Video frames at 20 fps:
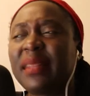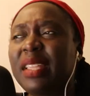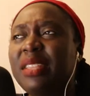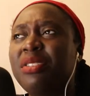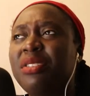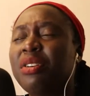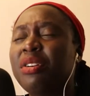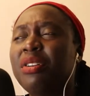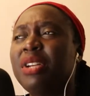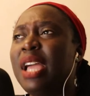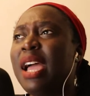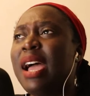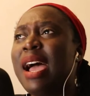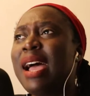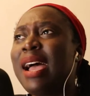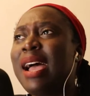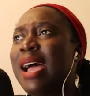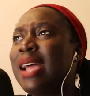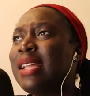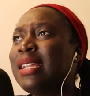So yeah,
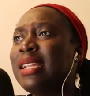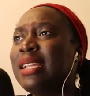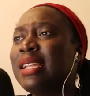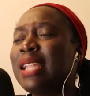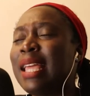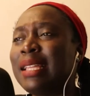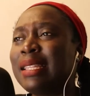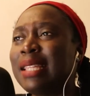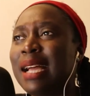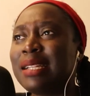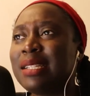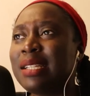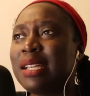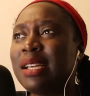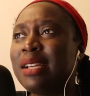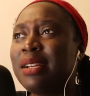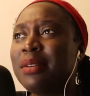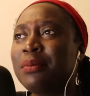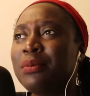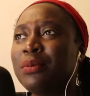I didn't like that.
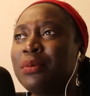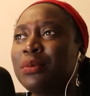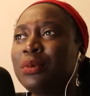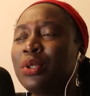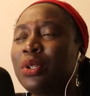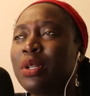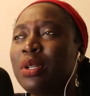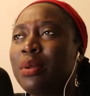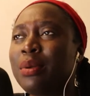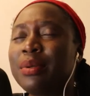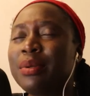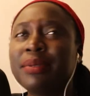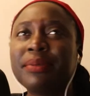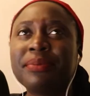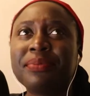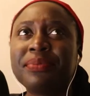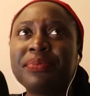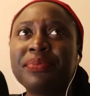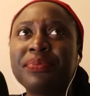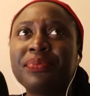Cordona,
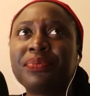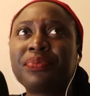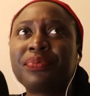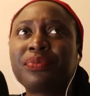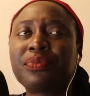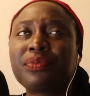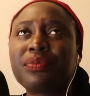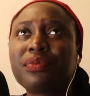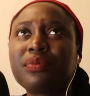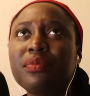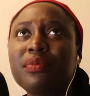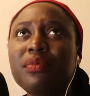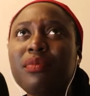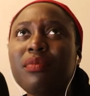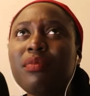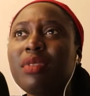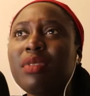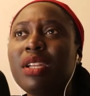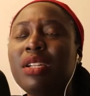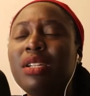
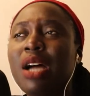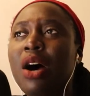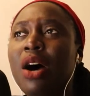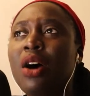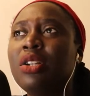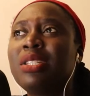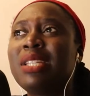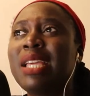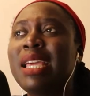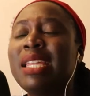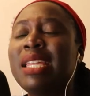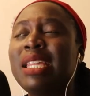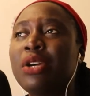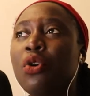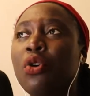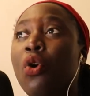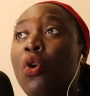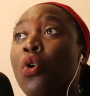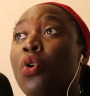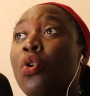the auntie and
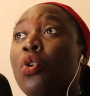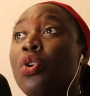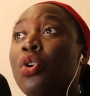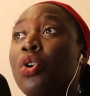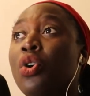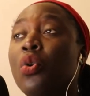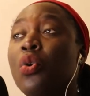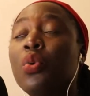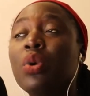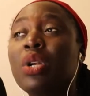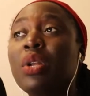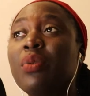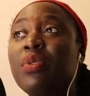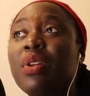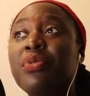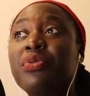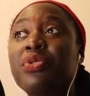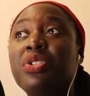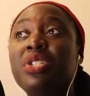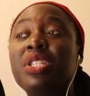Nicole would have
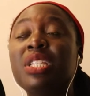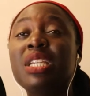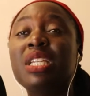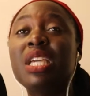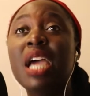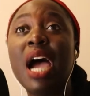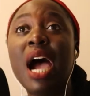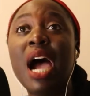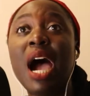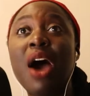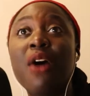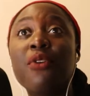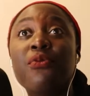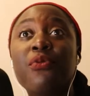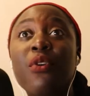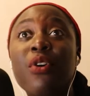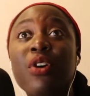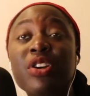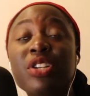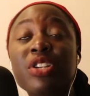loved to see how
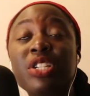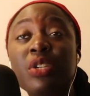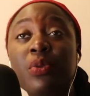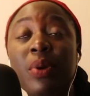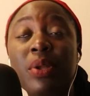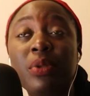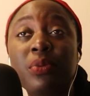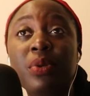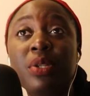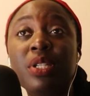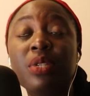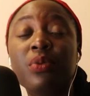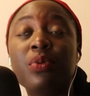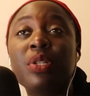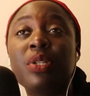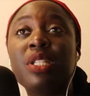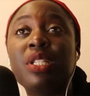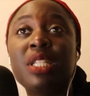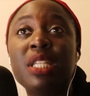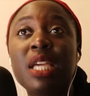far she went
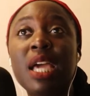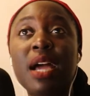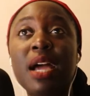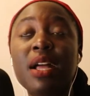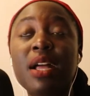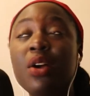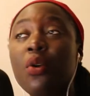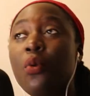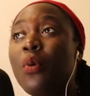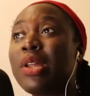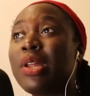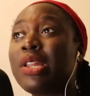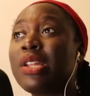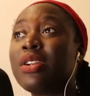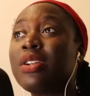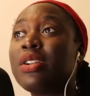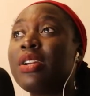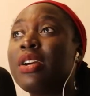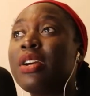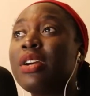with Tia.
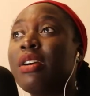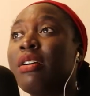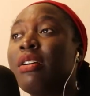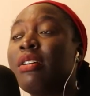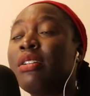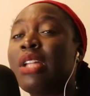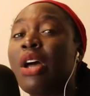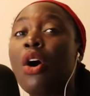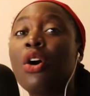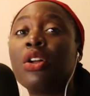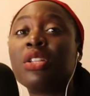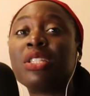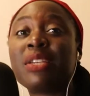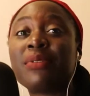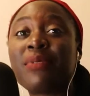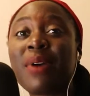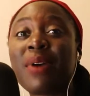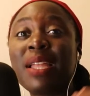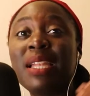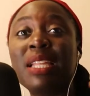Whether the auntie
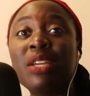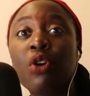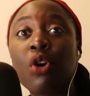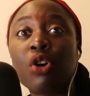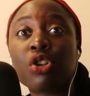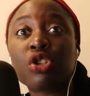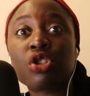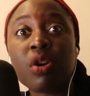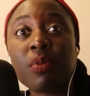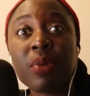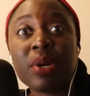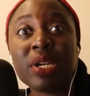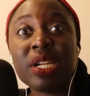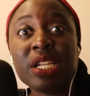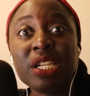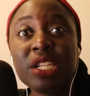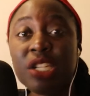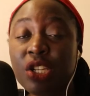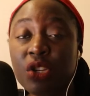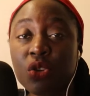finally got
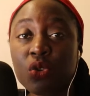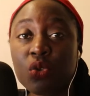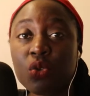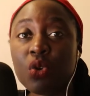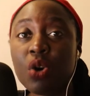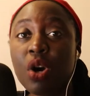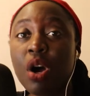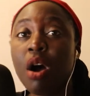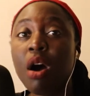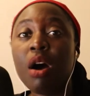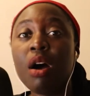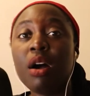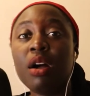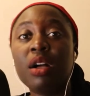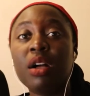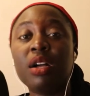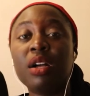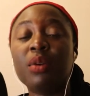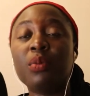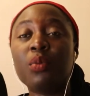somebody new,
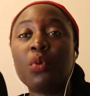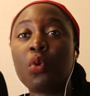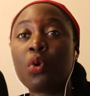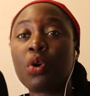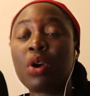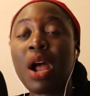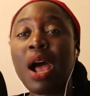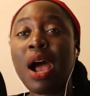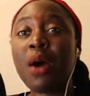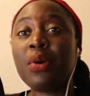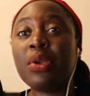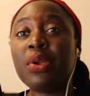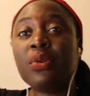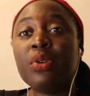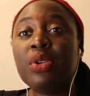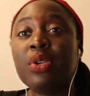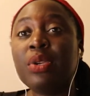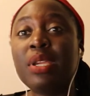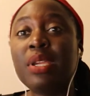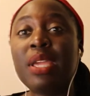or how
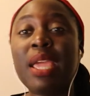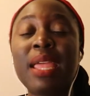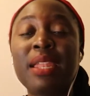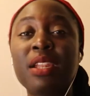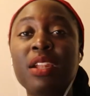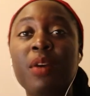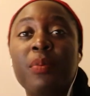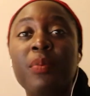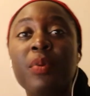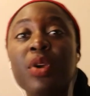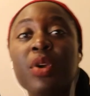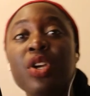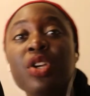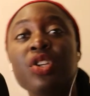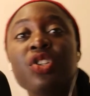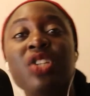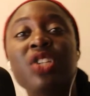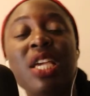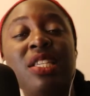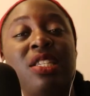he ended up
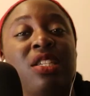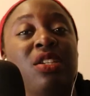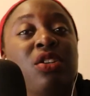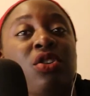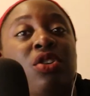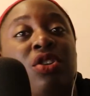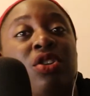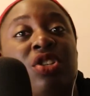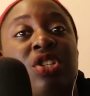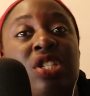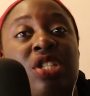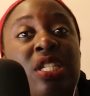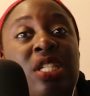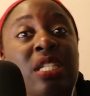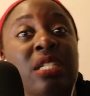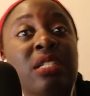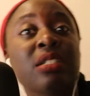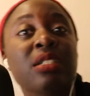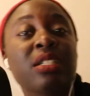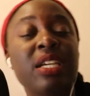chasing her
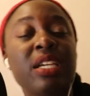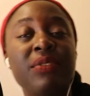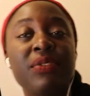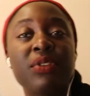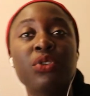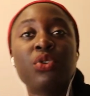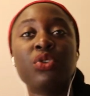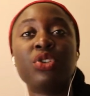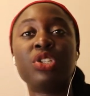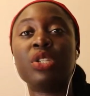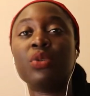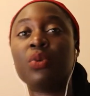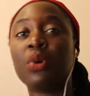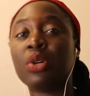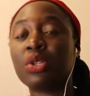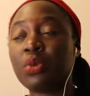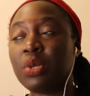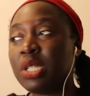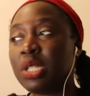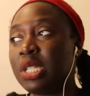still, even though she
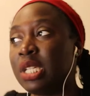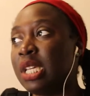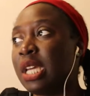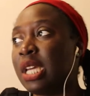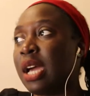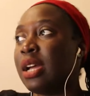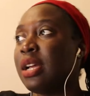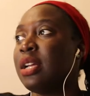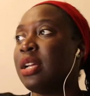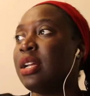was with Tia.